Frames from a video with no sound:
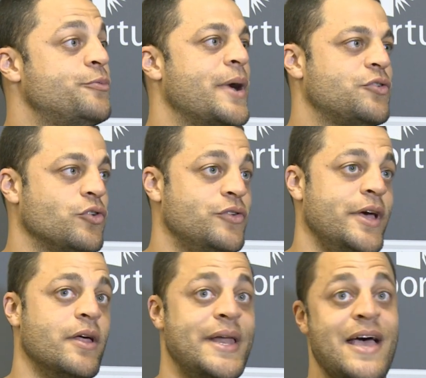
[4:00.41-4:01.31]
special
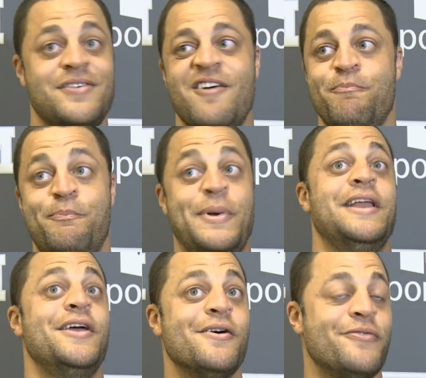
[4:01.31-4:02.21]
deal. And as I've
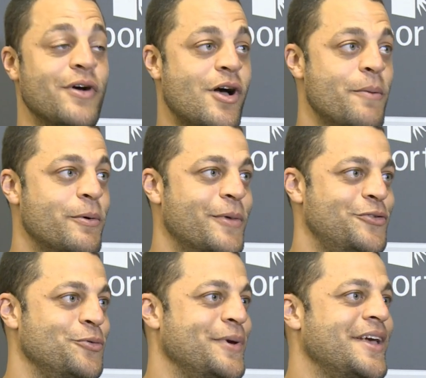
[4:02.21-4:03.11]
been here for a couple
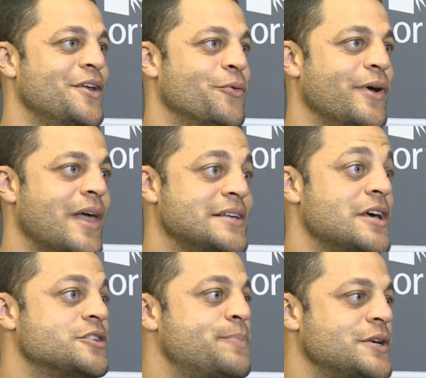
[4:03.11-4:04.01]
months, you begin to realize
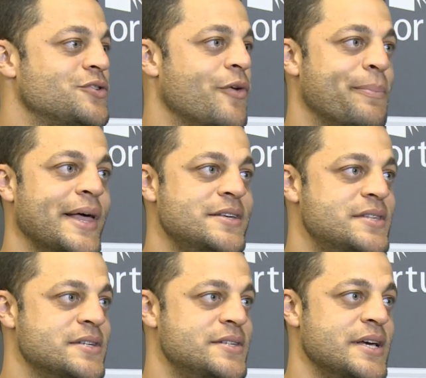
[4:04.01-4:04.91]
how special of a place
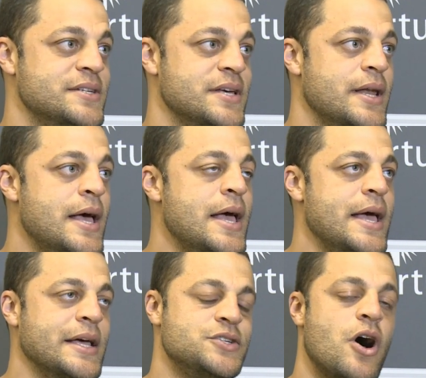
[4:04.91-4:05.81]
this is. And
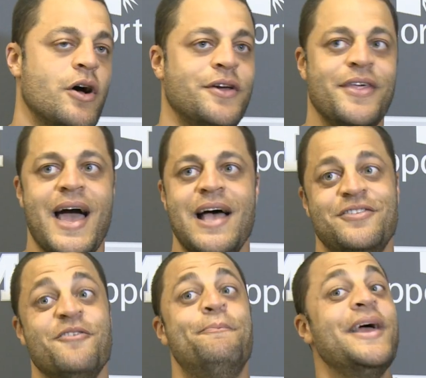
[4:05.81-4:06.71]
and talking to the guys
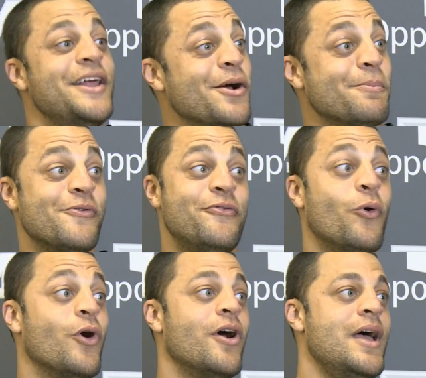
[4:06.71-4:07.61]
that have been here
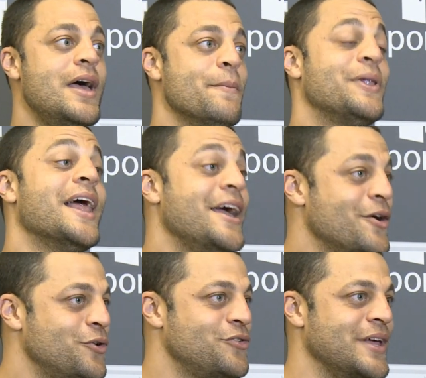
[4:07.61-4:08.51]
before,
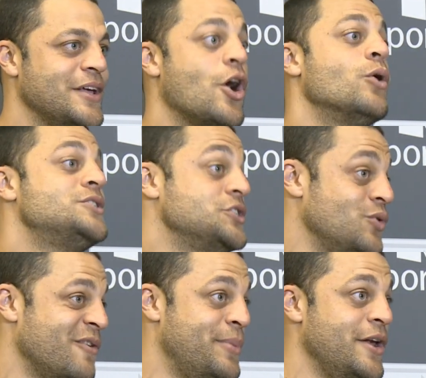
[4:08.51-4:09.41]
players and coaches
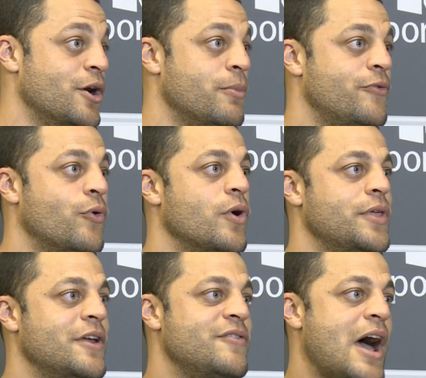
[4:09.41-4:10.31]
who have been here before
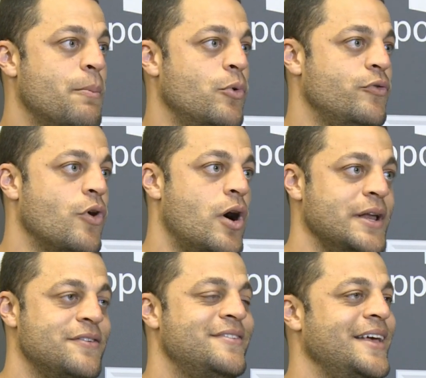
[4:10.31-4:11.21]
that have now moved on
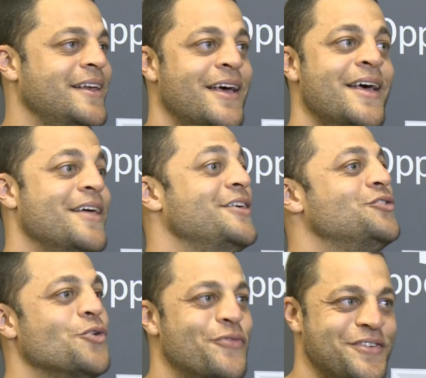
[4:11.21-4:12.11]
and seen these
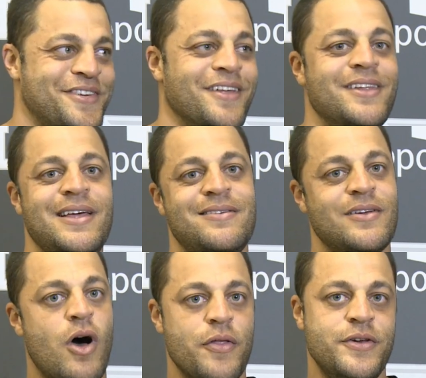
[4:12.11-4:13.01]
new facilities
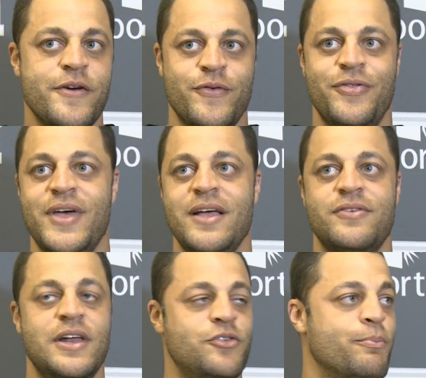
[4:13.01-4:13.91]
and all the different things
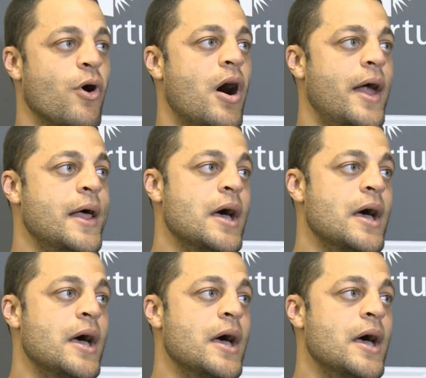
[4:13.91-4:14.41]
that it's brought.